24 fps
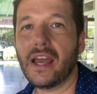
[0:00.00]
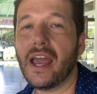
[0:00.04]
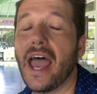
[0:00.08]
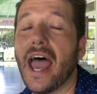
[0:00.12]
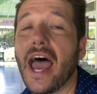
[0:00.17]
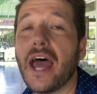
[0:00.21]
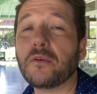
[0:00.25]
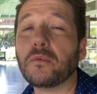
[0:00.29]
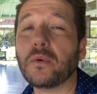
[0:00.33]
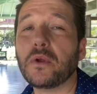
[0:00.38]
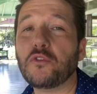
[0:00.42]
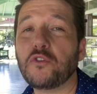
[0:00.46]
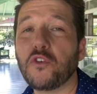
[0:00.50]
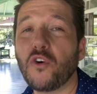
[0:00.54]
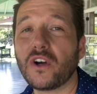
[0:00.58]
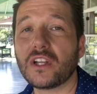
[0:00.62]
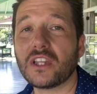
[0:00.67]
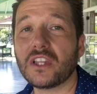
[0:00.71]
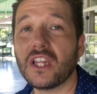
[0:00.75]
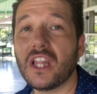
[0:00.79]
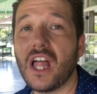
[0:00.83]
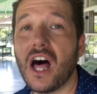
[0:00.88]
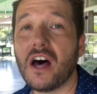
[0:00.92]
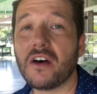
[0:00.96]
Henry Ford
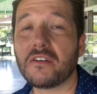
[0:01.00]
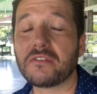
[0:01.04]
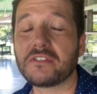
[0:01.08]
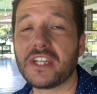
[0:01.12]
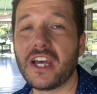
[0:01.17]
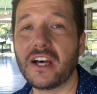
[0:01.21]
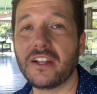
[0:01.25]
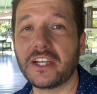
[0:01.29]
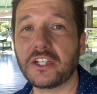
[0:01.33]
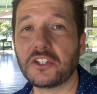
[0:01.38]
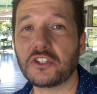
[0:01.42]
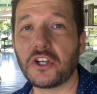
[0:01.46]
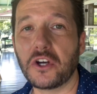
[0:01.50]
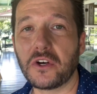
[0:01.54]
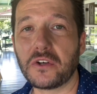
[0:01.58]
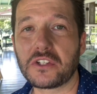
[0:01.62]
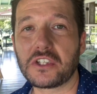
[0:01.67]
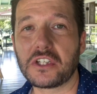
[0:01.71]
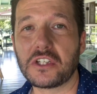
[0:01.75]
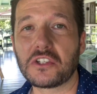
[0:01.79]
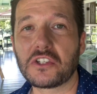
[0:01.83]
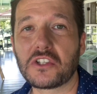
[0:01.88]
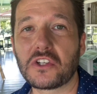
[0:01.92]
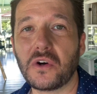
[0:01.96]
loved telling jokes
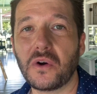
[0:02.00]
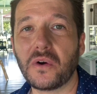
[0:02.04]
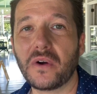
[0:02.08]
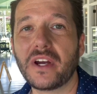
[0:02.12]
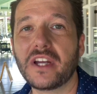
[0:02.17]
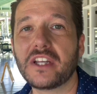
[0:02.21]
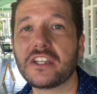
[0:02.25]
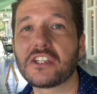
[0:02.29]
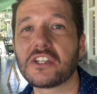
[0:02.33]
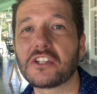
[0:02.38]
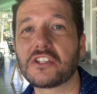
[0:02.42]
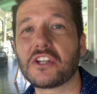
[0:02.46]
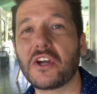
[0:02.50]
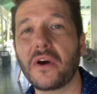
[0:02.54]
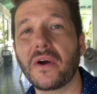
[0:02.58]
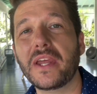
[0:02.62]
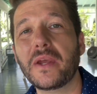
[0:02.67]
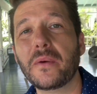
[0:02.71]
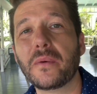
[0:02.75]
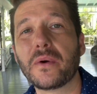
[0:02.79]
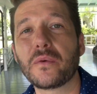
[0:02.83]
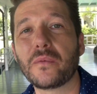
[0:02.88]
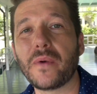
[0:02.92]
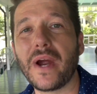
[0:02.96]
and stories, so he
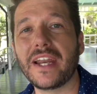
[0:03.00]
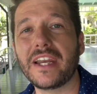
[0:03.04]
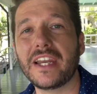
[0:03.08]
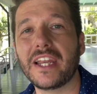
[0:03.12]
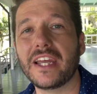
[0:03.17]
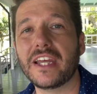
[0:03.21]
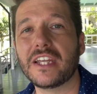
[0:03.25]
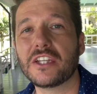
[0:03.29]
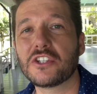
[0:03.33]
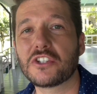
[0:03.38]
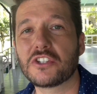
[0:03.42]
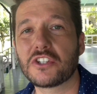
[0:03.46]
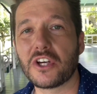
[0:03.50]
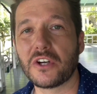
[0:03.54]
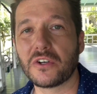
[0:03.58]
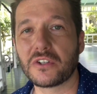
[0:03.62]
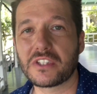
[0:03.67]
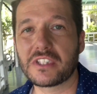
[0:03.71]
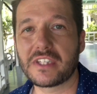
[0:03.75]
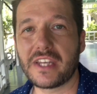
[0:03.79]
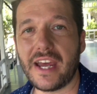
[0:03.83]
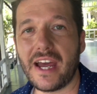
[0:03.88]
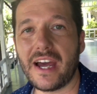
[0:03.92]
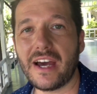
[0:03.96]
would write his jokes
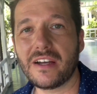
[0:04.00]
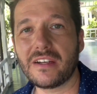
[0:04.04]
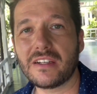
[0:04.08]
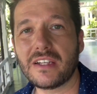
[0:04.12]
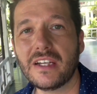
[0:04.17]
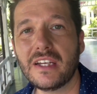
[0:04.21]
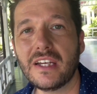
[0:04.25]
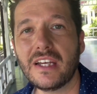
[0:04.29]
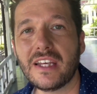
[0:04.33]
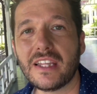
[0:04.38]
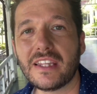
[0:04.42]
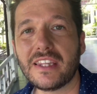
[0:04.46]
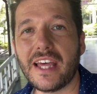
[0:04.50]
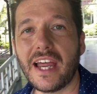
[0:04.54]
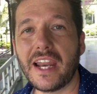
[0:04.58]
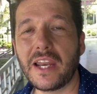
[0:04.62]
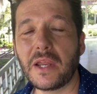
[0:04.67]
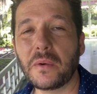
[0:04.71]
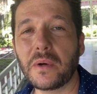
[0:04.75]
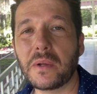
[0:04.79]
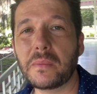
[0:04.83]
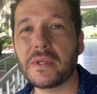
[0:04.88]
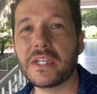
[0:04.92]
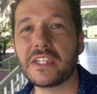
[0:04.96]
down that he
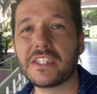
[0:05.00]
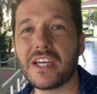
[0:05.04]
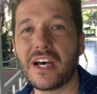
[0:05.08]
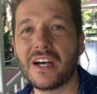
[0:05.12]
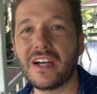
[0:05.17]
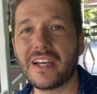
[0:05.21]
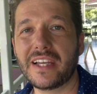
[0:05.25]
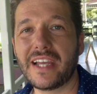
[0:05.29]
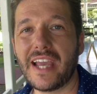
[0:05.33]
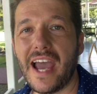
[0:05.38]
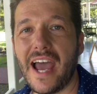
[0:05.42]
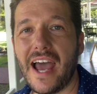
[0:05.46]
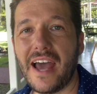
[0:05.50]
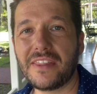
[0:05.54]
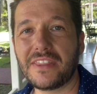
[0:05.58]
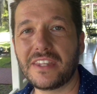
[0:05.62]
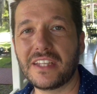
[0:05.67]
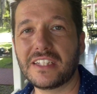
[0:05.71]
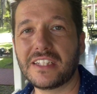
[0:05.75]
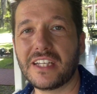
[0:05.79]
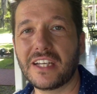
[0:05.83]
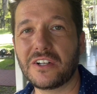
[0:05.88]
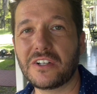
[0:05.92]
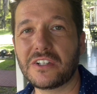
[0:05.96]
would be telling at the
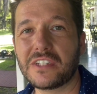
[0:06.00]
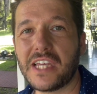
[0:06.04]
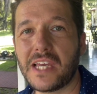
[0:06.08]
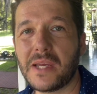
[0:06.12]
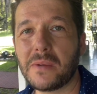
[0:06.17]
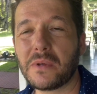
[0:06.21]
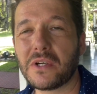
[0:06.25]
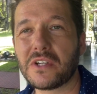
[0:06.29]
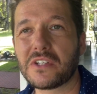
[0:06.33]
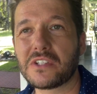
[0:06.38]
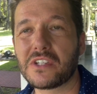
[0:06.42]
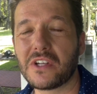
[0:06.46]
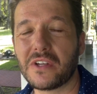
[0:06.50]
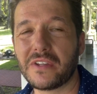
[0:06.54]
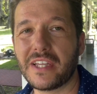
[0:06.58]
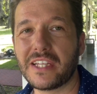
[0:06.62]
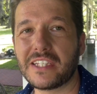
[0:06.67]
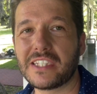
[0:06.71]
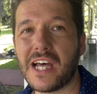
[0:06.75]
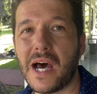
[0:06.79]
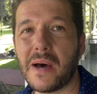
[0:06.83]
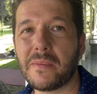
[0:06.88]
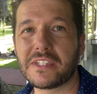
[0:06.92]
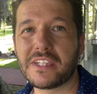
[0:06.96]
dinner table so that
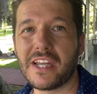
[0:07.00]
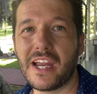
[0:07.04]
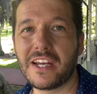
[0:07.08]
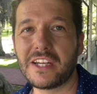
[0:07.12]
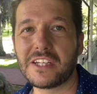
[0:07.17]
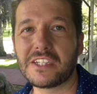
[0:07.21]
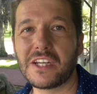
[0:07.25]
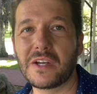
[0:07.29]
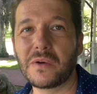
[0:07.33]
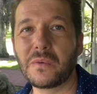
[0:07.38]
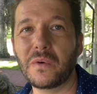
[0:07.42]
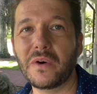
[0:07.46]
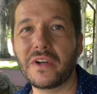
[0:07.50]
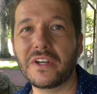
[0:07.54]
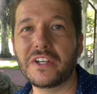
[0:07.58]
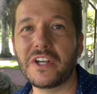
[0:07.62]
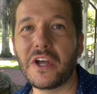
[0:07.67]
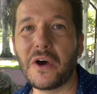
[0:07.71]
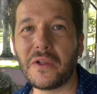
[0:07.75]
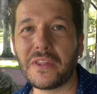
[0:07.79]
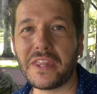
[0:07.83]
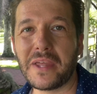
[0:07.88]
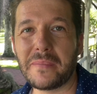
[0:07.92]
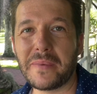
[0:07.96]
Thomas Edison would
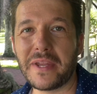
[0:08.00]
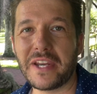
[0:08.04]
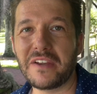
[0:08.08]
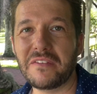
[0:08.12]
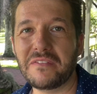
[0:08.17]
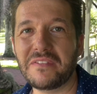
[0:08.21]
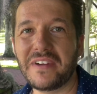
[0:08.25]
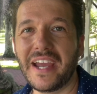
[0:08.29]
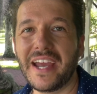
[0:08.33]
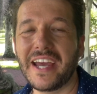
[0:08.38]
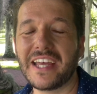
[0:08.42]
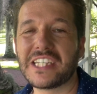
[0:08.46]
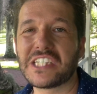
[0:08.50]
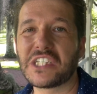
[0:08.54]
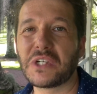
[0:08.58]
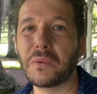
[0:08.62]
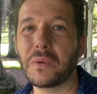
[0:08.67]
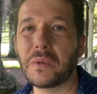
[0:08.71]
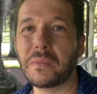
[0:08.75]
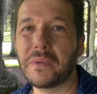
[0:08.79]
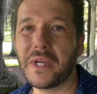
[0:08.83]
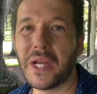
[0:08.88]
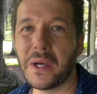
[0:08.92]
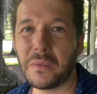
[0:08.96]
know them in advance and
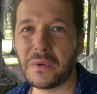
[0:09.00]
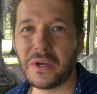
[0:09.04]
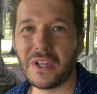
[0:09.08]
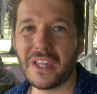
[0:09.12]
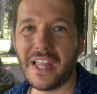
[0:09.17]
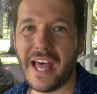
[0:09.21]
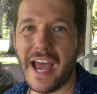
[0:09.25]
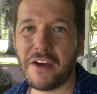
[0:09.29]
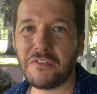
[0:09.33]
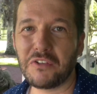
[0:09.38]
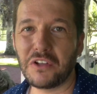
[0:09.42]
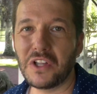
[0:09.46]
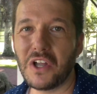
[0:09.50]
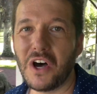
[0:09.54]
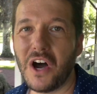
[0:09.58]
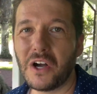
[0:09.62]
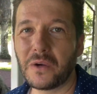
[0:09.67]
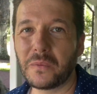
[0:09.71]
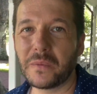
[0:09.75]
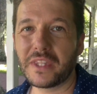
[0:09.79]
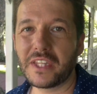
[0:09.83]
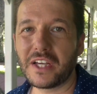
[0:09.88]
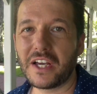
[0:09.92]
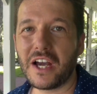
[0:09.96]
would be able to laugh along
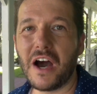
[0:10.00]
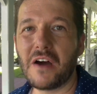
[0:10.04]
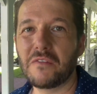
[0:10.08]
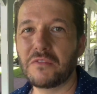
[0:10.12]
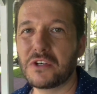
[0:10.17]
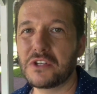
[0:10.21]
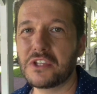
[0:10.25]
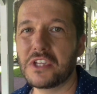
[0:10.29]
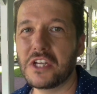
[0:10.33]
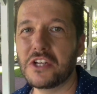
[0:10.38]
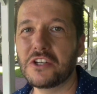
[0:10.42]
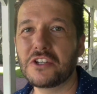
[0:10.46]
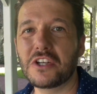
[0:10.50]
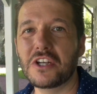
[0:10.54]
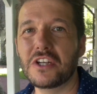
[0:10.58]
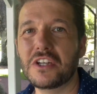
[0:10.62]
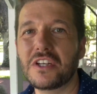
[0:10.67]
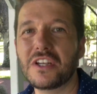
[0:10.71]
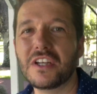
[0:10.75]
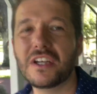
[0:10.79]
with the conversation.